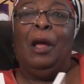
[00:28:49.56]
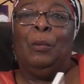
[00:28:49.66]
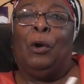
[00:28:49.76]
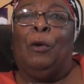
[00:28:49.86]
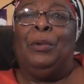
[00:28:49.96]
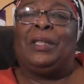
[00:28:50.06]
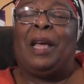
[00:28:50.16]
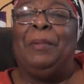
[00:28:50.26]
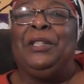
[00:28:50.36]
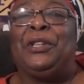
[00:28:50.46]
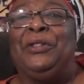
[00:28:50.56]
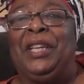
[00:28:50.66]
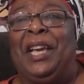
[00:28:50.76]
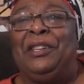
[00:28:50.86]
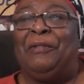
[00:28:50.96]
Roma's coming to
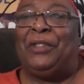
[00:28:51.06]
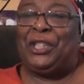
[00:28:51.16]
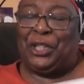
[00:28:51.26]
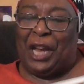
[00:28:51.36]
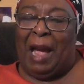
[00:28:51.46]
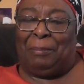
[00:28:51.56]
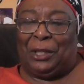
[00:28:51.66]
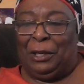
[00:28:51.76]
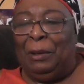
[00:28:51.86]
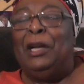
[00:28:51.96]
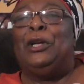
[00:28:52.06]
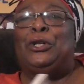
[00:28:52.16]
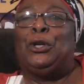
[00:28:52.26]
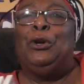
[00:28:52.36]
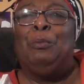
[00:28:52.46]
the end of this chapter.
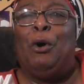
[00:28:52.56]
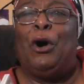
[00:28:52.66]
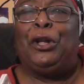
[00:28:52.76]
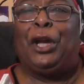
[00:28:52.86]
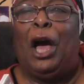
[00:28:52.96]
Two more to